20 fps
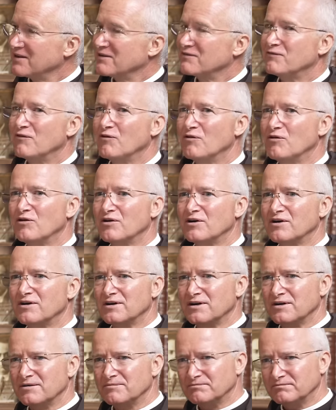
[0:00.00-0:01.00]
for
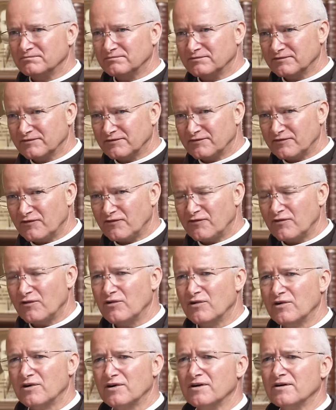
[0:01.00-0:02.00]

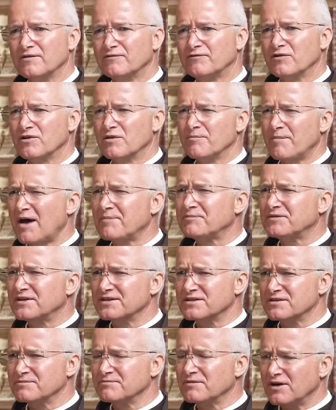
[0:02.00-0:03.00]
the
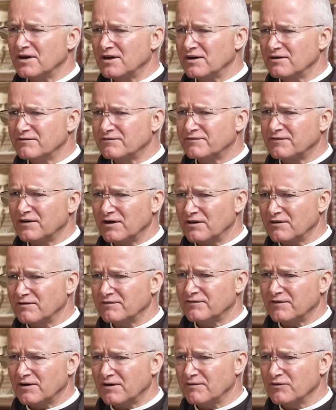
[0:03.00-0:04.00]
baptism
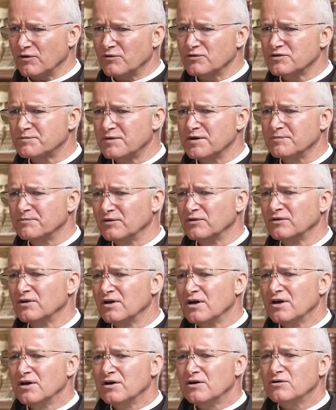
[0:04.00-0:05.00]
of those people
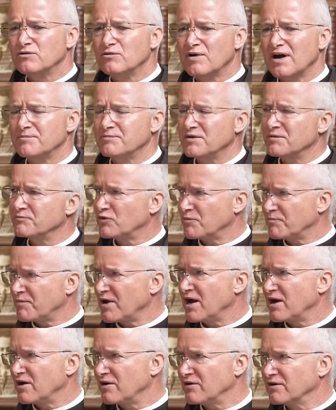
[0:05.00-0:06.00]
who had been
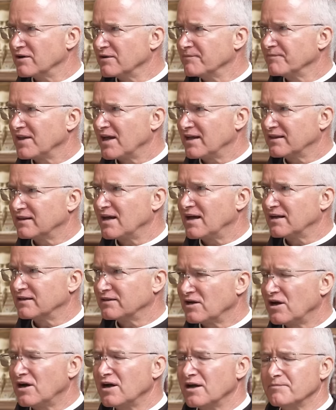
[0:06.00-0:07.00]
prepared at that
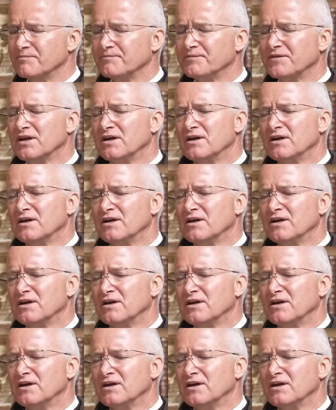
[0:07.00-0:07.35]
time.